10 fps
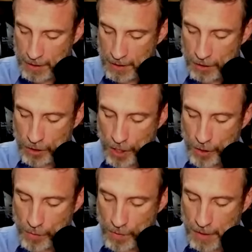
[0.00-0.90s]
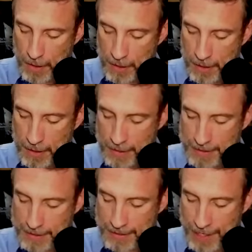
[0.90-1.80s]
So
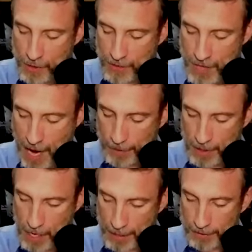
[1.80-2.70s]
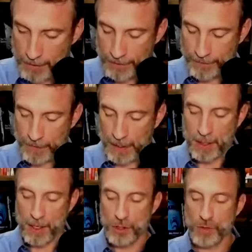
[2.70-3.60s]
say you have top clients,
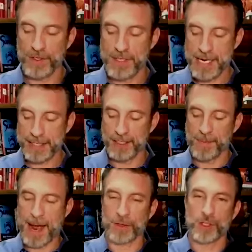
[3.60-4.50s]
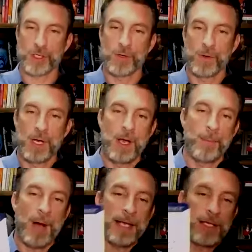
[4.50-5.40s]
you have a uniqueness about you,
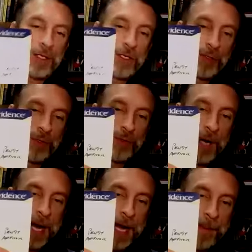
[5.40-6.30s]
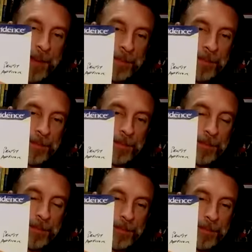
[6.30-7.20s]
but you don't
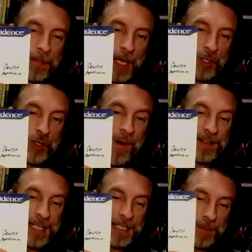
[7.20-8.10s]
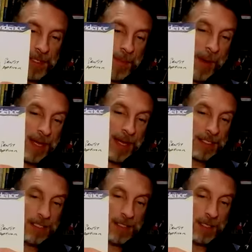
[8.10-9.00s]
have systems. And by the way, next to
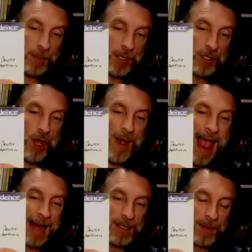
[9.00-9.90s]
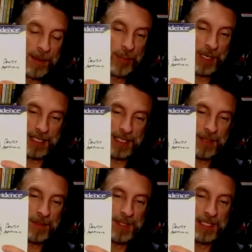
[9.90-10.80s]
systems, I put no active input.
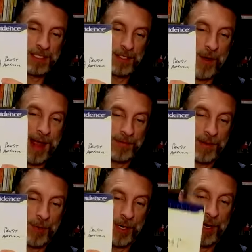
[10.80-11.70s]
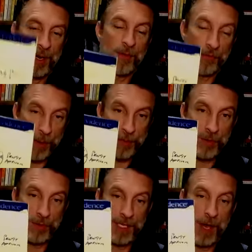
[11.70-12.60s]
Systems means no active input from
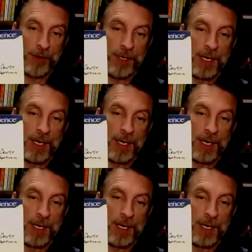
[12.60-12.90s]
you, the owner.